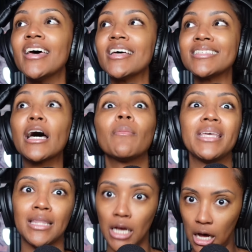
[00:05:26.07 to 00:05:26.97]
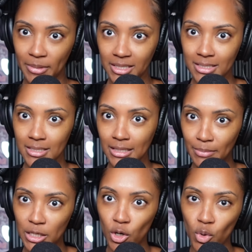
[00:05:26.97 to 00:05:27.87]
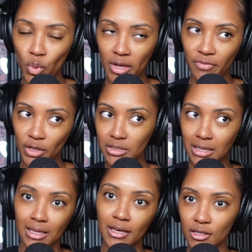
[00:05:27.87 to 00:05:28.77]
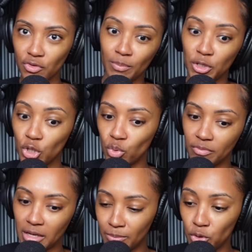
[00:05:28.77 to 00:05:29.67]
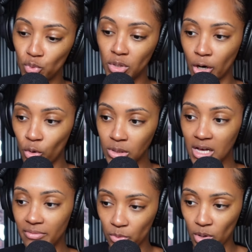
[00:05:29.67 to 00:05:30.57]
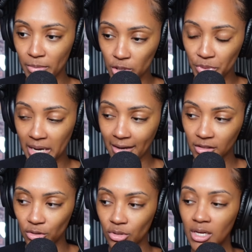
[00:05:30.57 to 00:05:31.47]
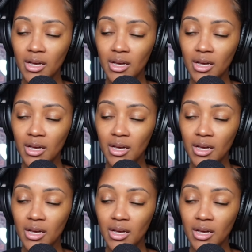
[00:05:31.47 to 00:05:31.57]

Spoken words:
tell me in the comments. Let me know if there's anything else from the two of them you know, love, and want me to react to,